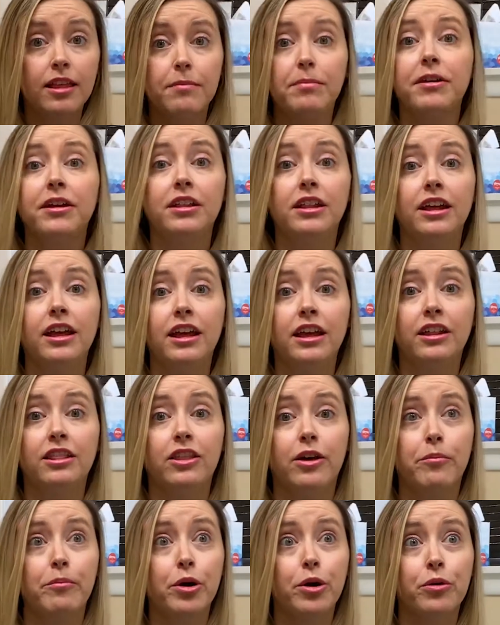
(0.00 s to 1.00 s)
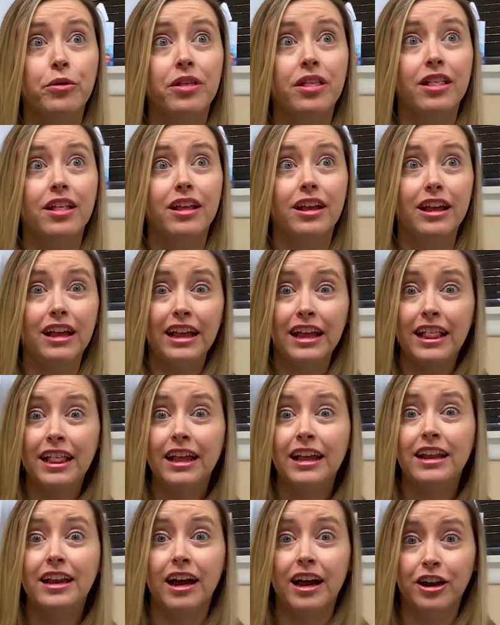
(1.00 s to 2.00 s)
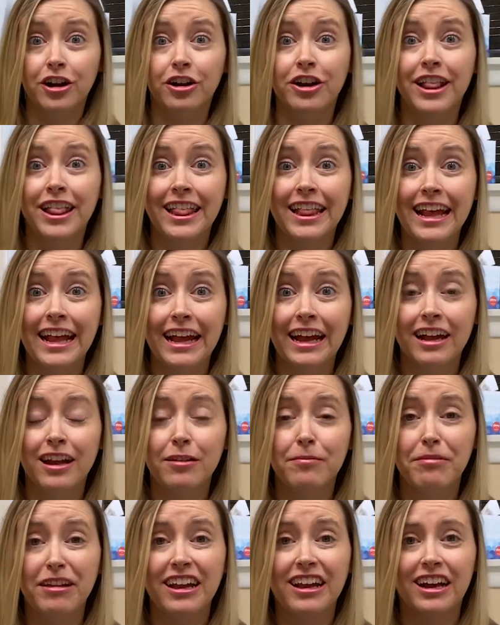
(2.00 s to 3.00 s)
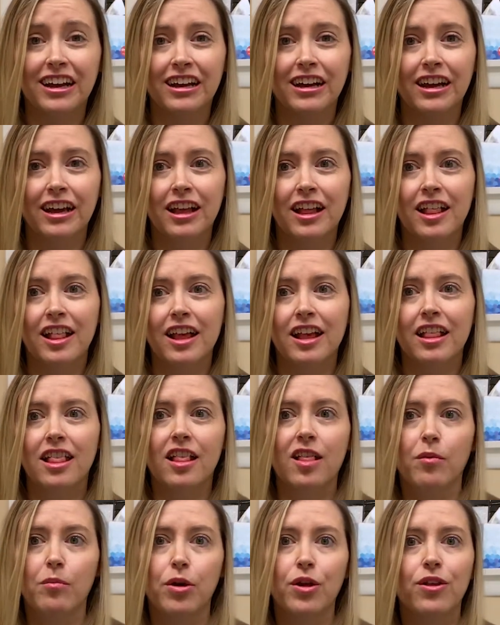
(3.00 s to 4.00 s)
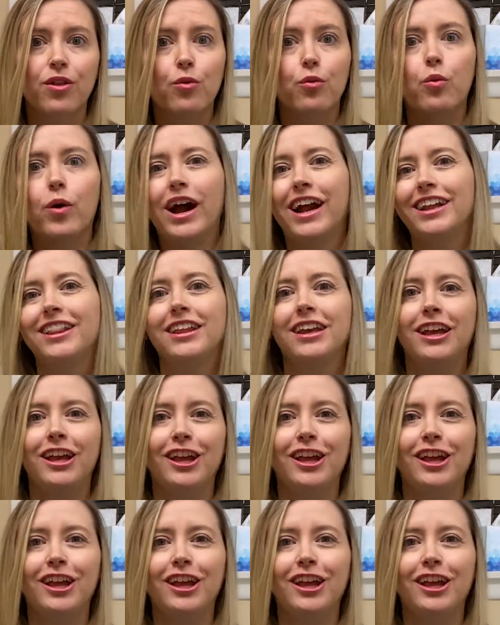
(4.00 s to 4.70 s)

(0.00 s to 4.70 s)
typically the most easy to understand because it's the most widely